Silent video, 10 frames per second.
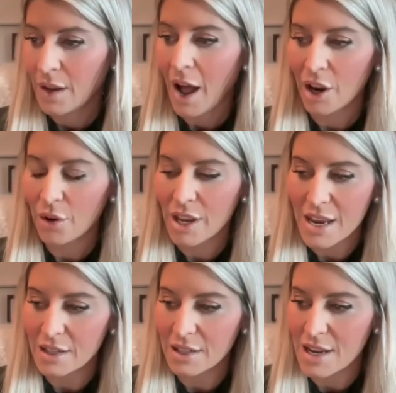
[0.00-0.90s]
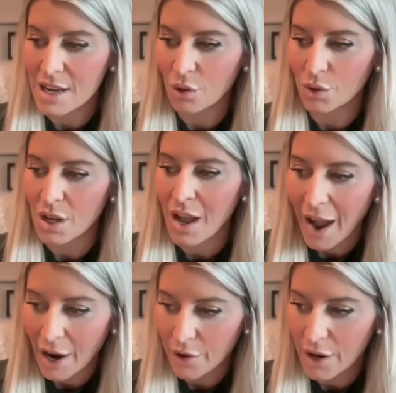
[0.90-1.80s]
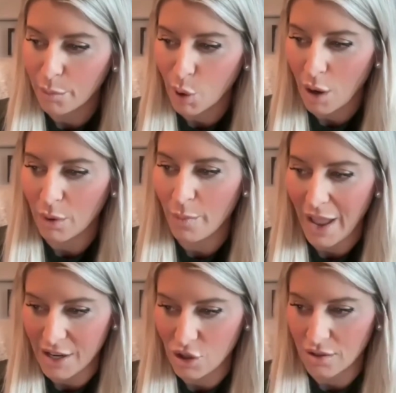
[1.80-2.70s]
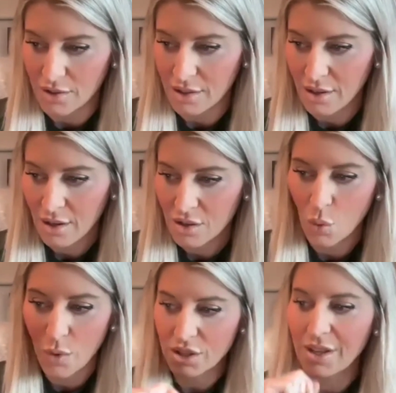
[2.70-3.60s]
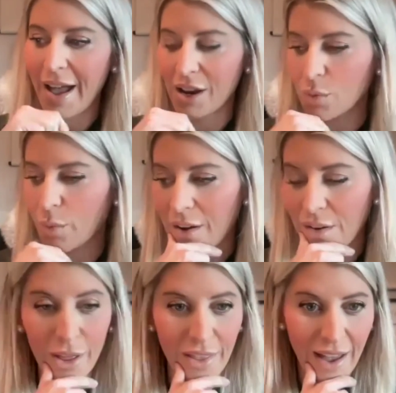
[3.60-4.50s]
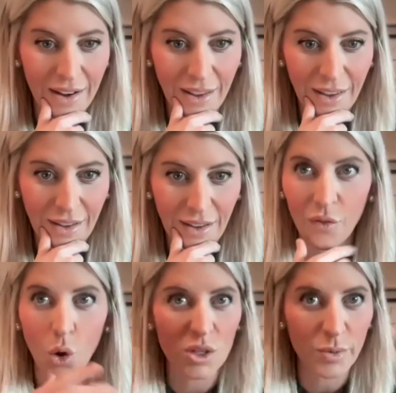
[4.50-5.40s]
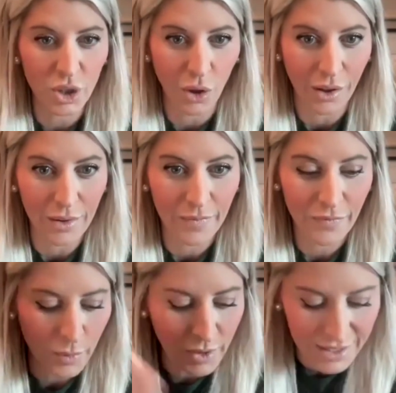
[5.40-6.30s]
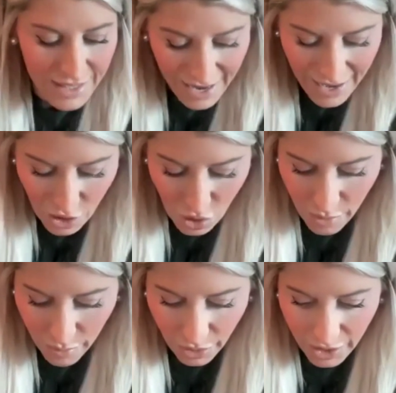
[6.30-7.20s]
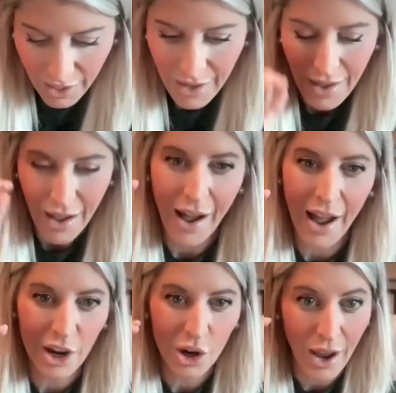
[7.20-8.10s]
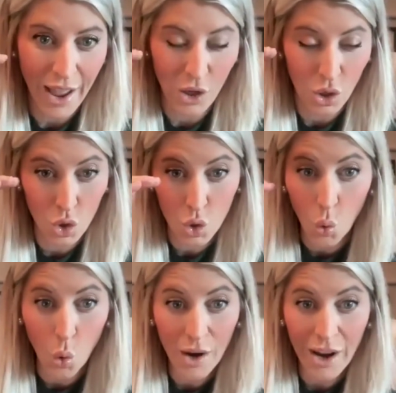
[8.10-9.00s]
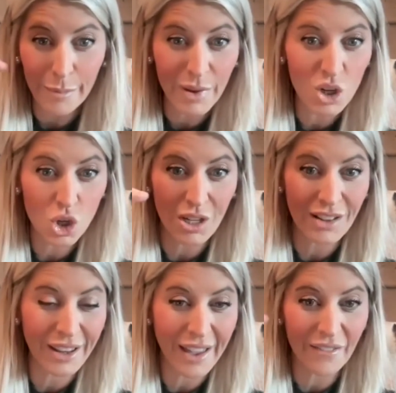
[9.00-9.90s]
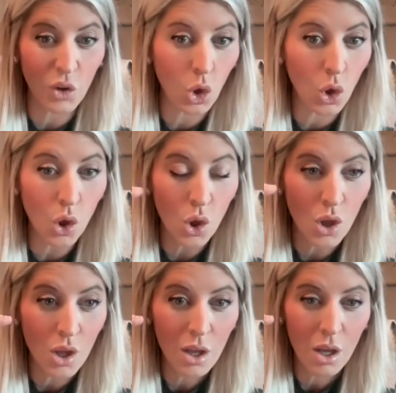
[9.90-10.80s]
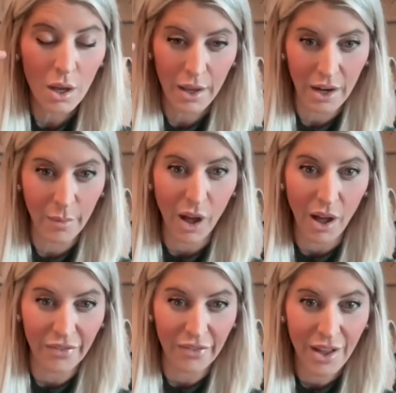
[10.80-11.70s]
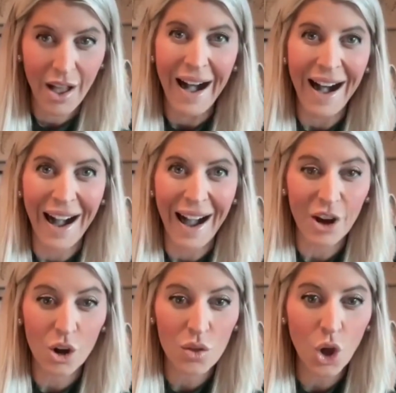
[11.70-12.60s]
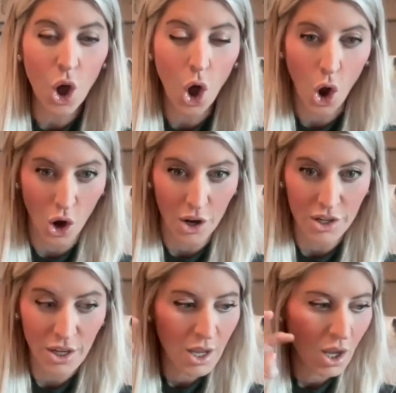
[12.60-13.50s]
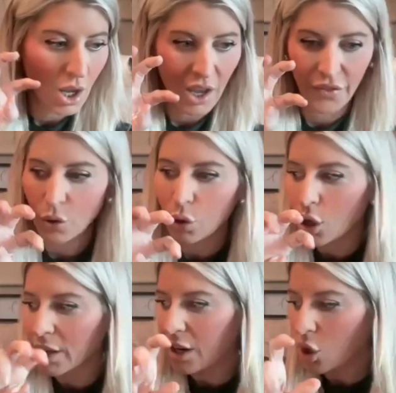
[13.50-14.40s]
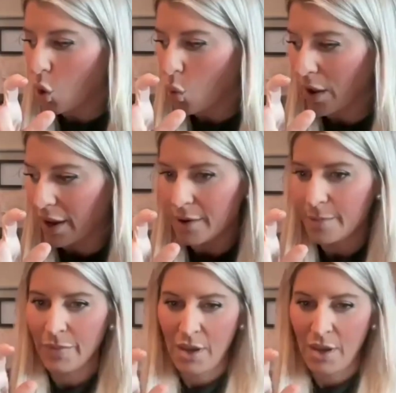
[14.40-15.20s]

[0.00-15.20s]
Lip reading: Hiring easy equals hiring problem agents. So what's the action item on that? I've always been taught from the day I started building, hire at your ambition level and above. Hire the hard. If you look at a coin,